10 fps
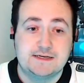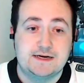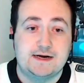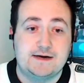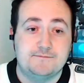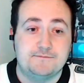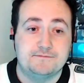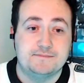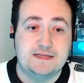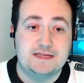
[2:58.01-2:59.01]
Um,
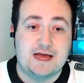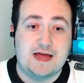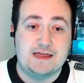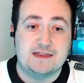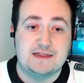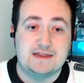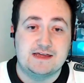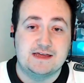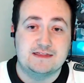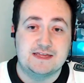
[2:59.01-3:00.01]
I
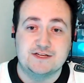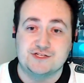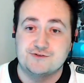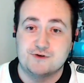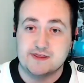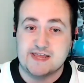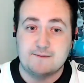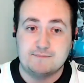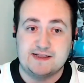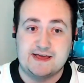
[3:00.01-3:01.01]
think the issue on
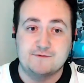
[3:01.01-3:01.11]
that play